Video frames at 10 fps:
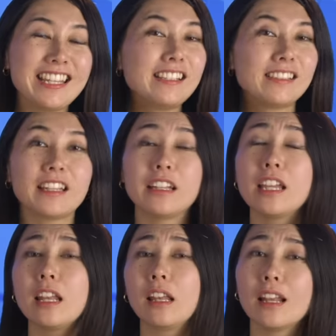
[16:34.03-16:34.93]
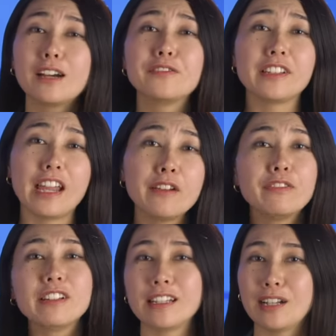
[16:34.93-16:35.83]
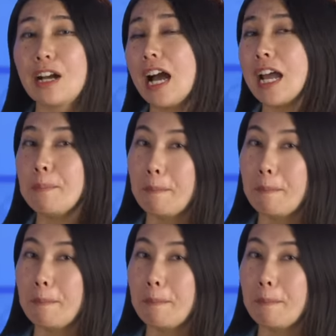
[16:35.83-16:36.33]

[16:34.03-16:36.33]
He said he loved everything I